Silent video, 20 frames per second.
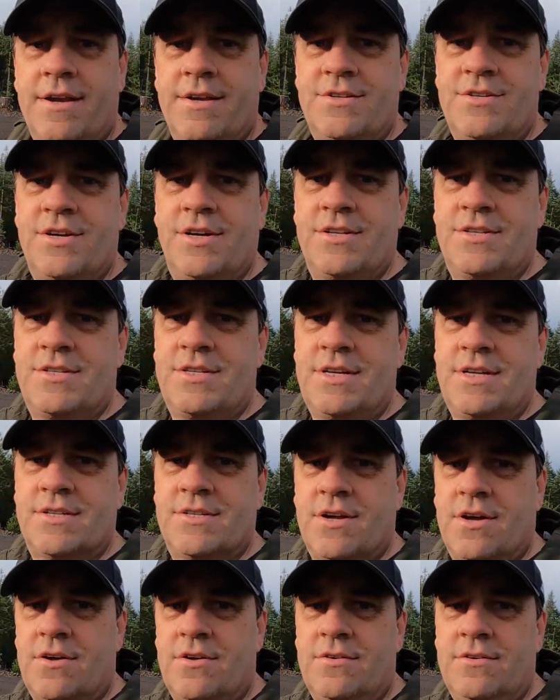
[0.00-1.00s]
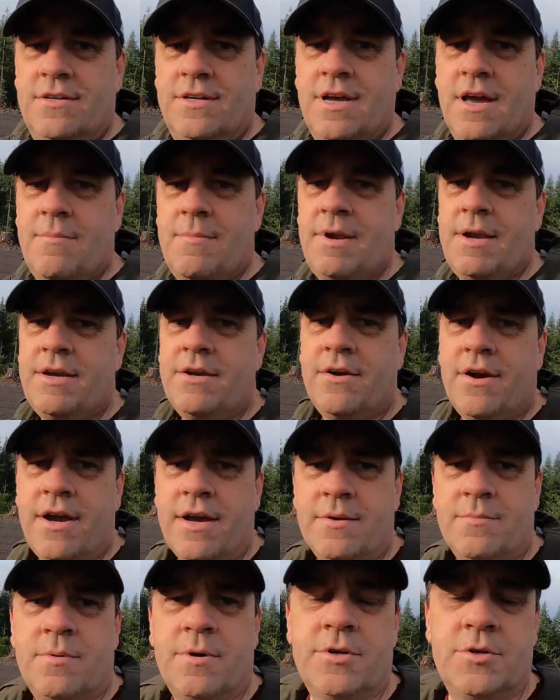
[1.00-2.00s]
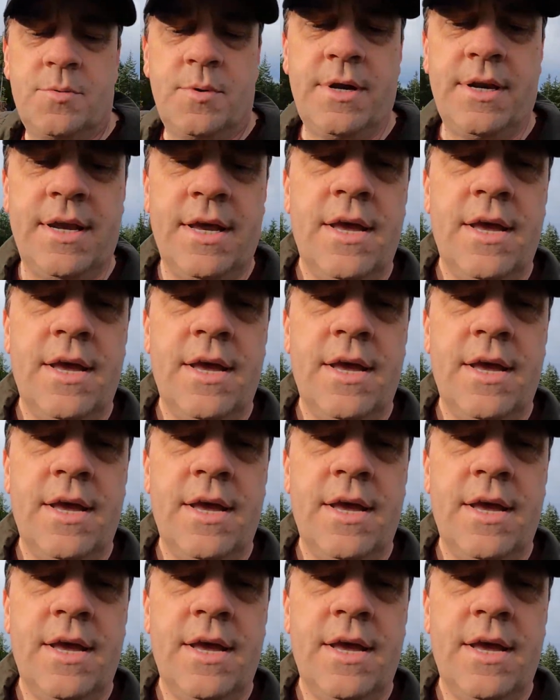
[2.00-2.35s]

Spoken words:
and as you can see, it's all coming in great. Pretty sweet.